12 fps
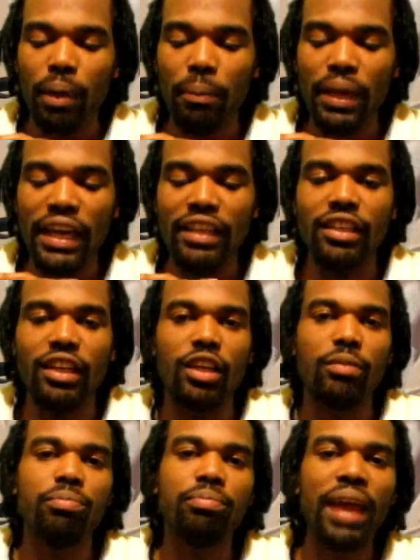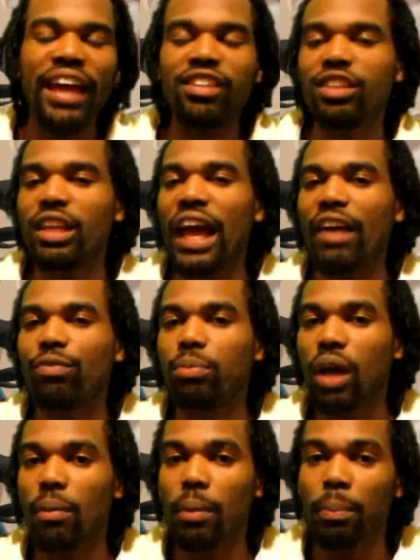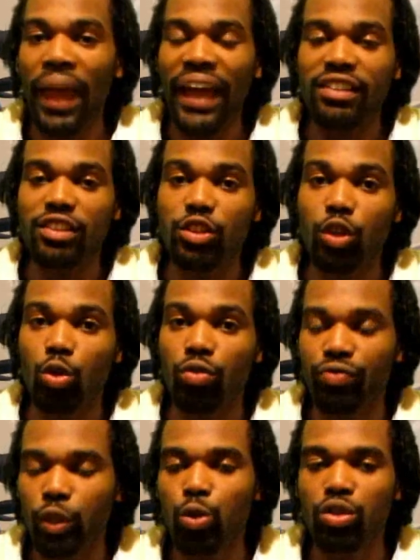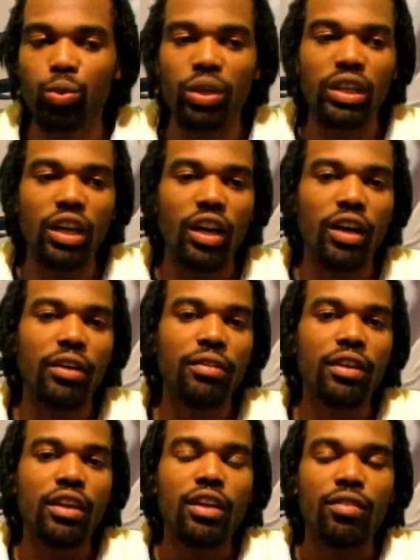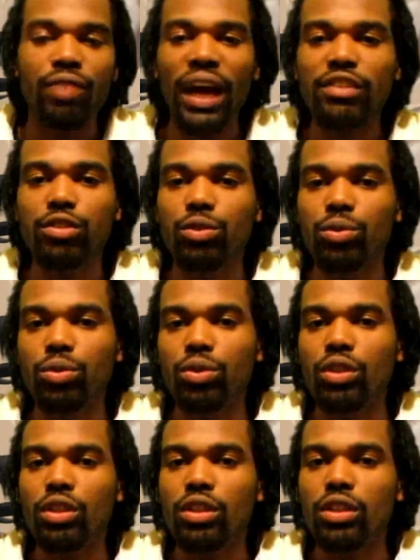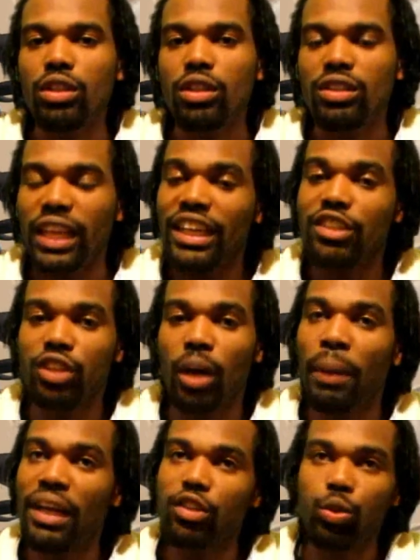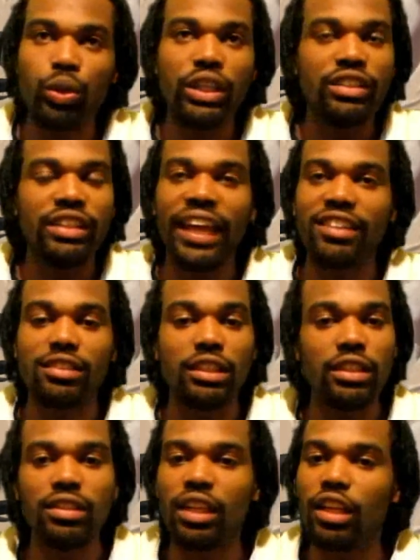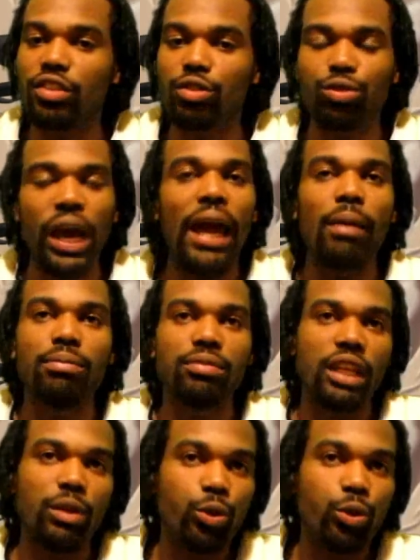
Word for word: man Masterlock from coming back to, you know, fusing with Vaatu. They get jumped by the twins, and that's it. There's a wrap. They